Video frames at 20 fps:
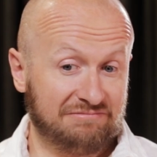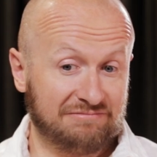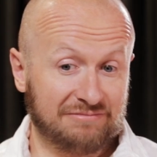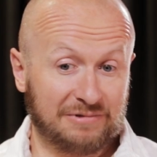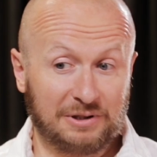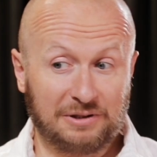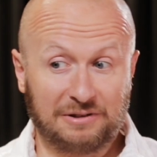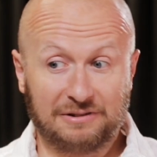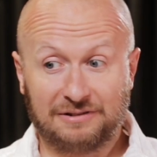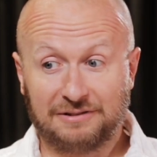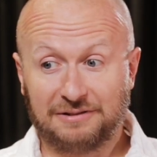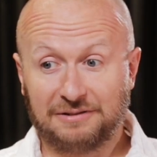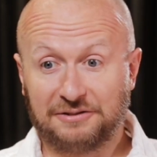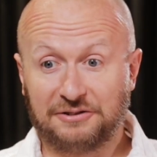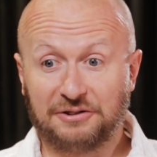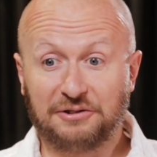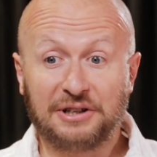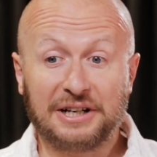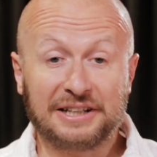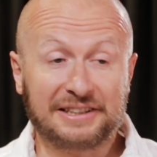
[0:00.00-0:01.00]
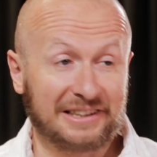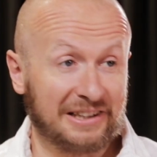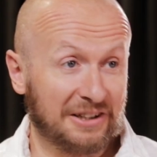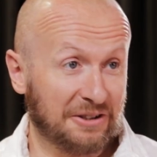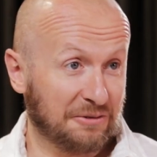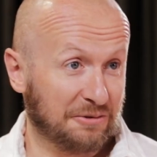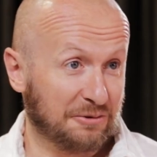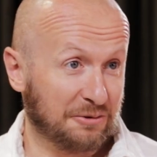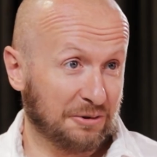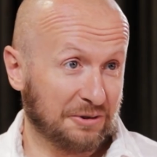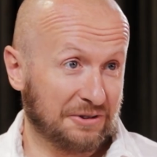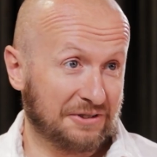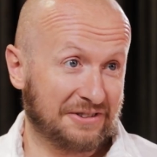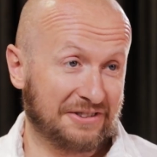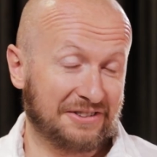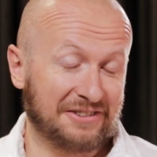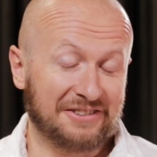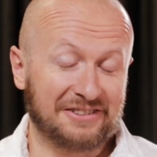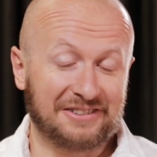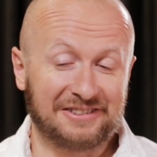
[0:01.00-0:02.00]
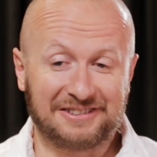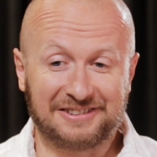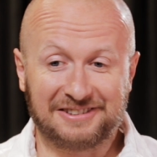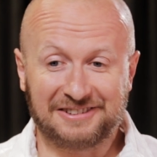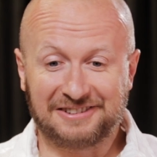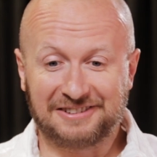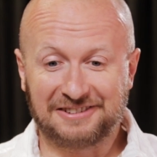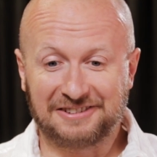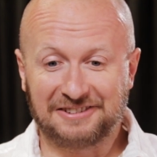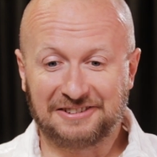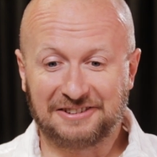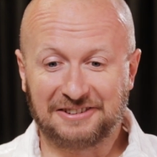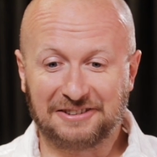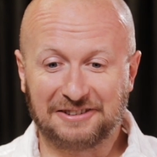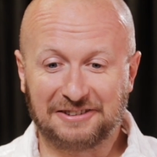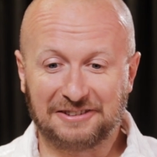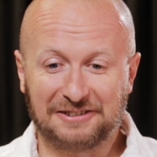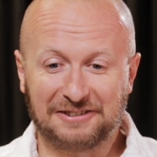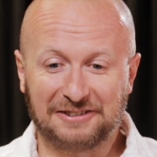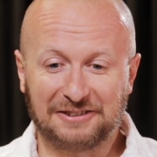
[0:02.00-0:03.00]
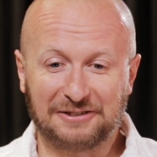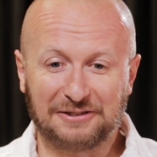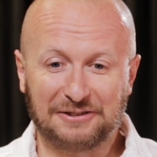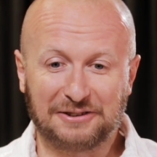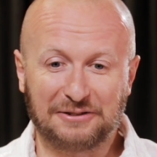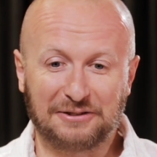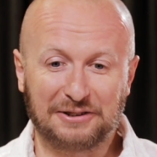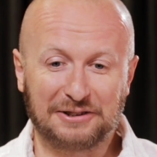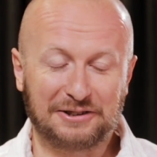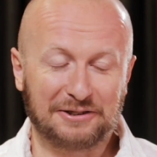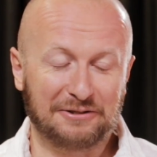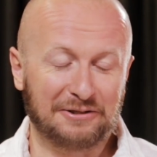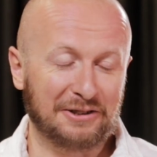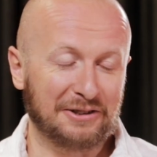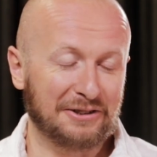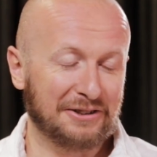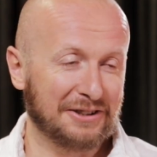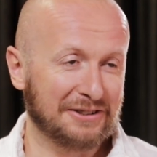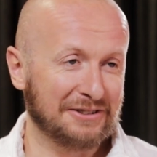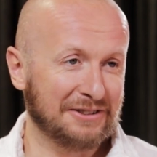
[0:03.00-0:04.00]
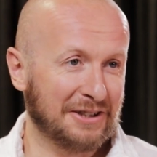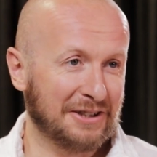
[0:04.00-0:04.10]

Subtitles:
Well, directly, of course. The festival doesn't